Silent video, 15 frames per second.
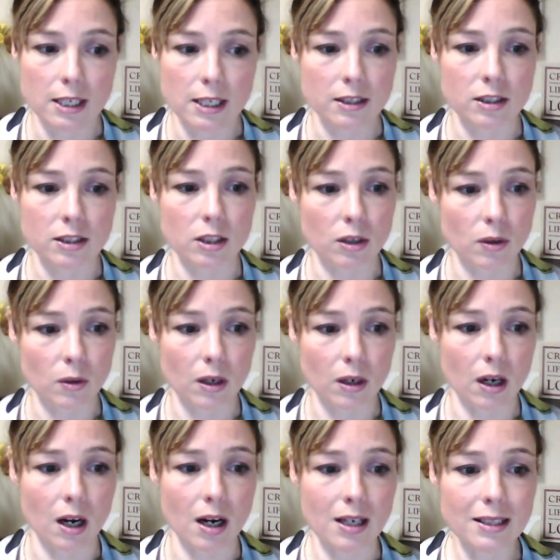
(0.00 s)
So
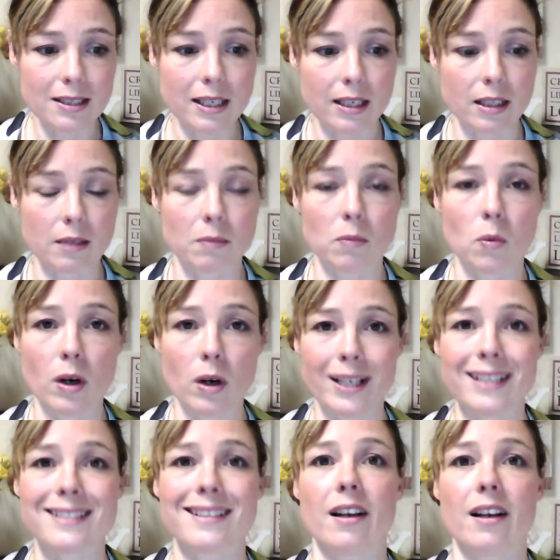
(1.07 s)
asking them what
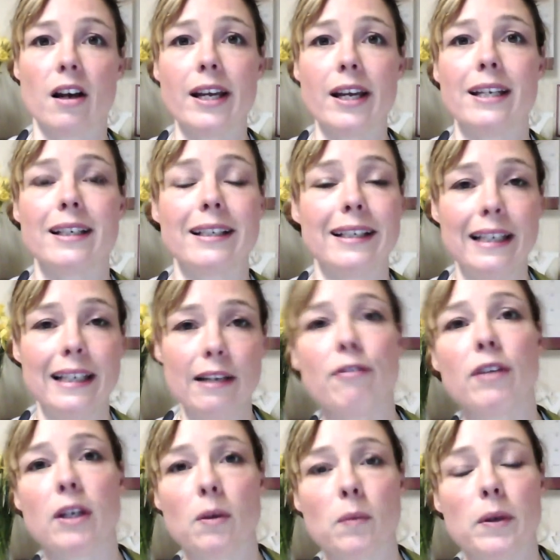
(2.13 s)
it's like
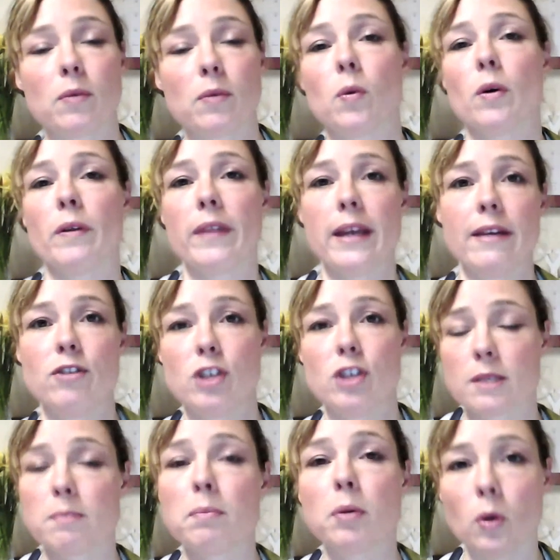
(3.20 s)
living with what they've
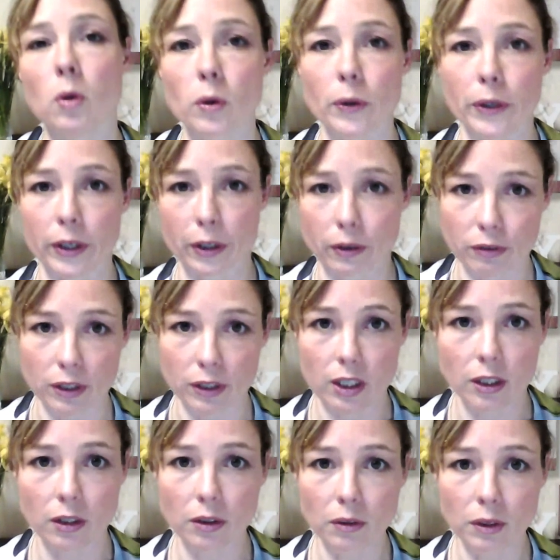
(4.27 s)
just poured over
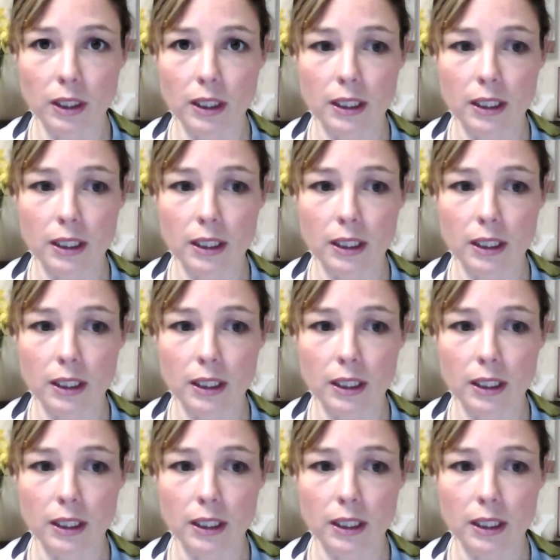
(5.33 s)
you